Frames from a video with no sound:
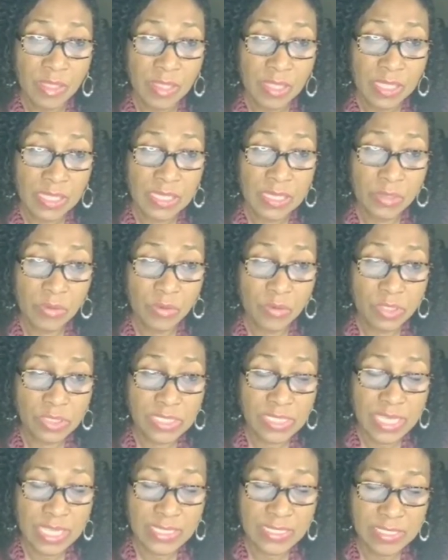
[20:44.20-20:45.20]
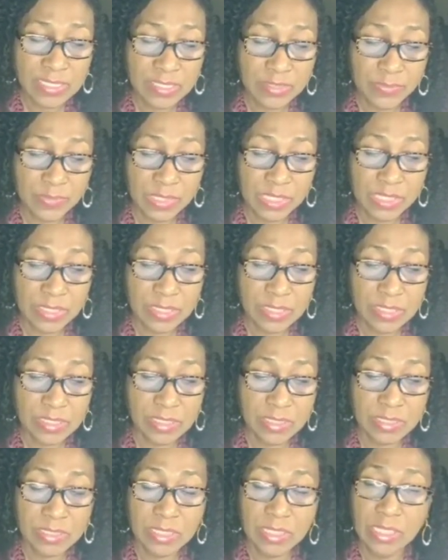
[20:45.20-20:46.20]
in the Old Testament,
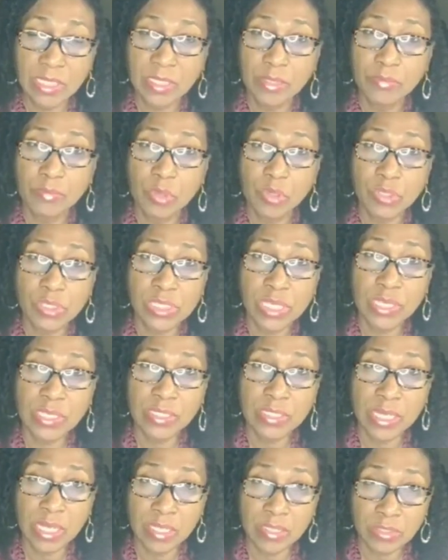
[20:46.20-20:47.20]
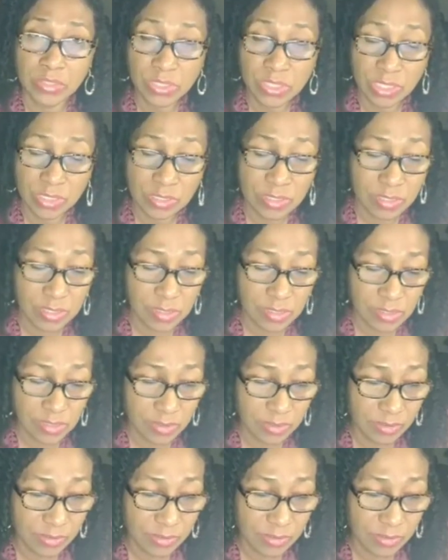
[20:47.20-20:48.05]
the Most High tells us,